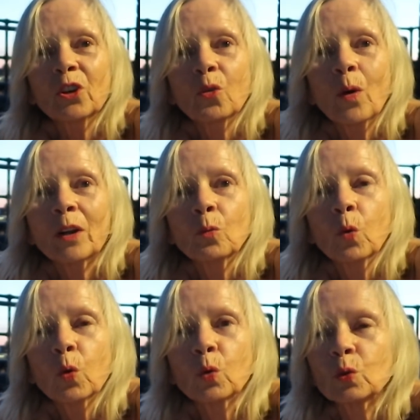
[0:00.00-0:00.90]
along one
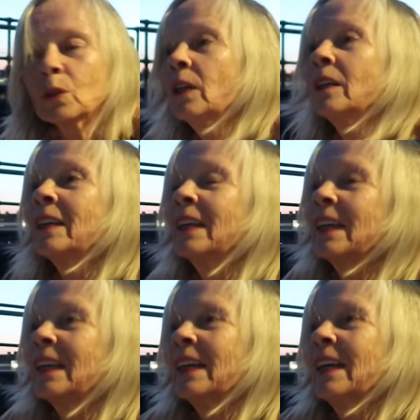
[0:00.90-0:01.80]
wall
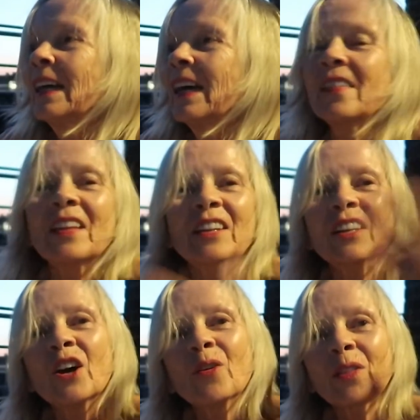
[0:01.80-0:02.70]
and then
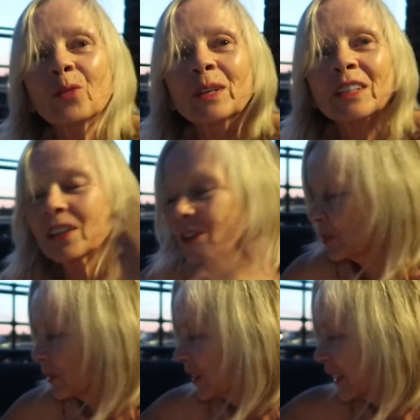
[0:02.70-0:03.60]
no other
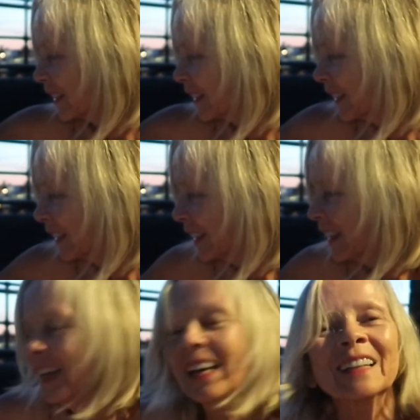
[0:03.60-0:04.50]
windows
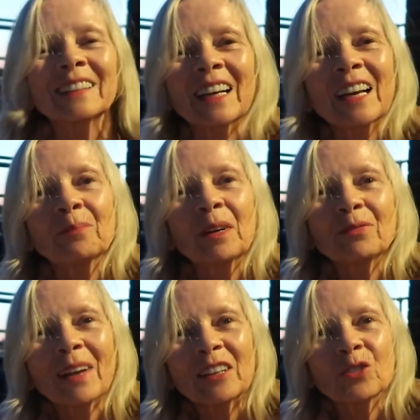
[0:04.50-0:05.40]
unless I have my
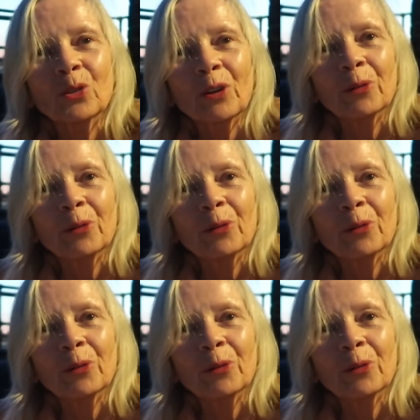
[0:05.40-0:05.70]
flat door